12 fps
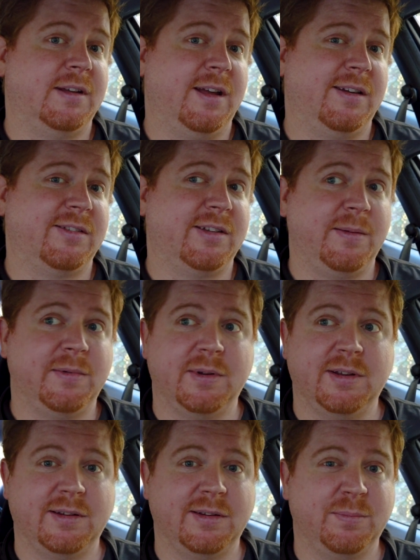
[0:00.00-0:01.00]
yeah, it's time
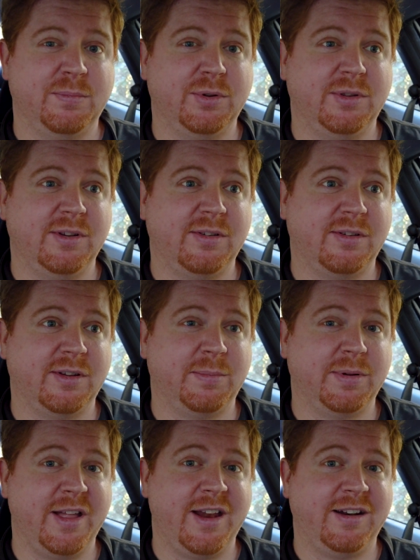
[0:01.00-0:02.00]
to put this
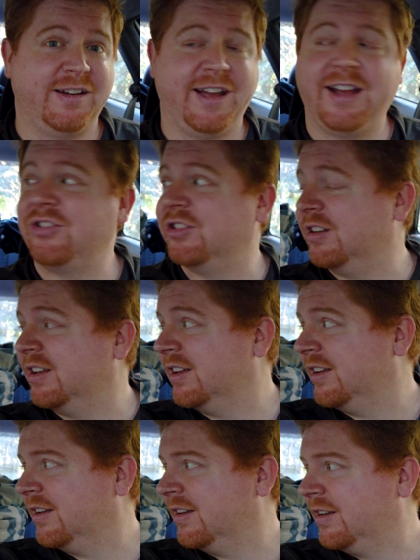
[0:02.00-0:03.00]
plan into action.
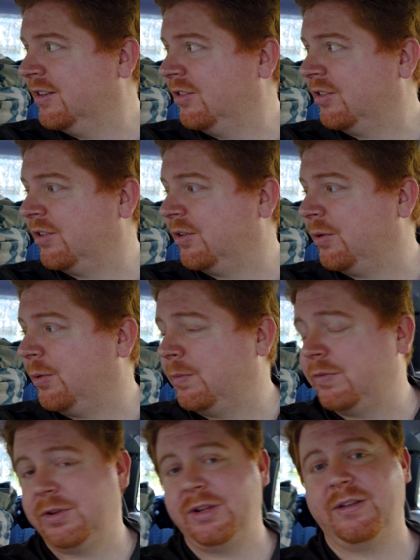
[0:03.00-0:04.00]
So
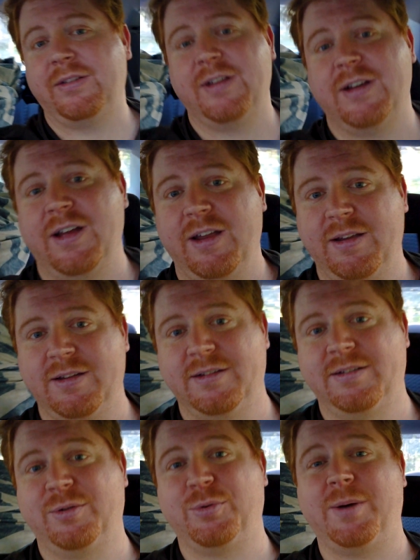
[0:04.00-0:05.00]
hopefully this guy
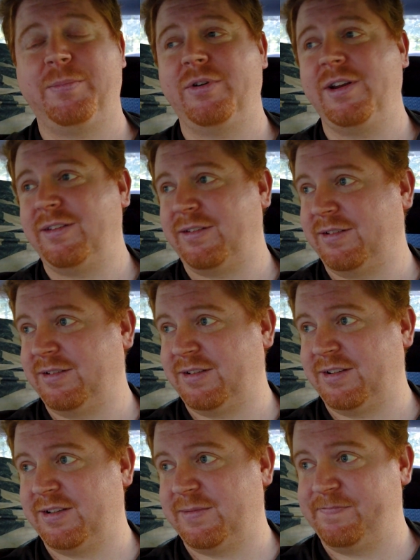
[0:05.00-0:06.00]
cooperates
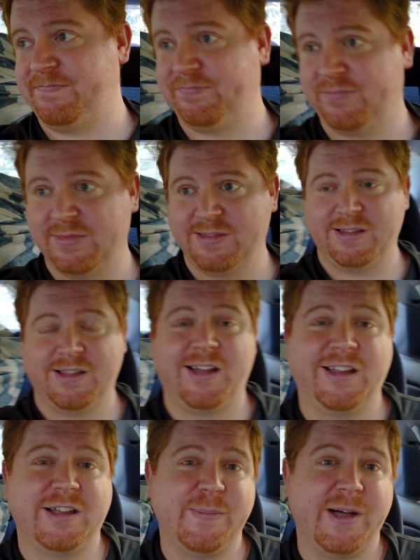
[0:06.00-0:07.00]
and
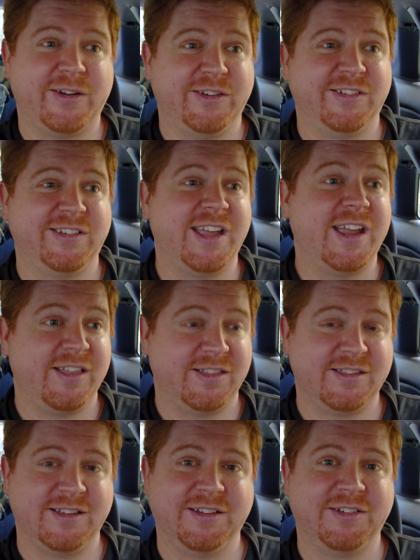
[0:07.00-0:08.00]
I come out
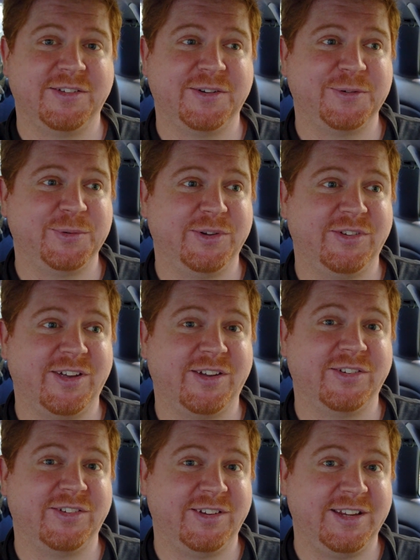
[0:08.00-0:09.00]
unscathed. So we
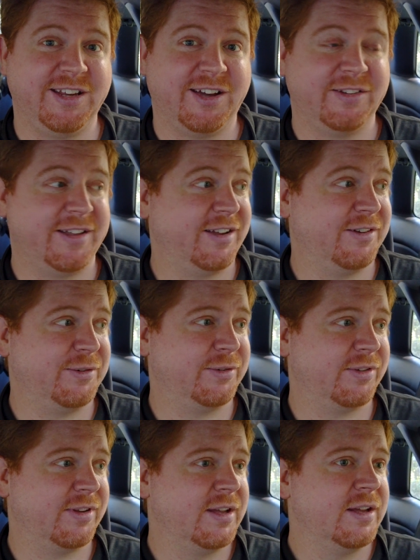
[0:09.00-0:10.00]
shall see how that goes.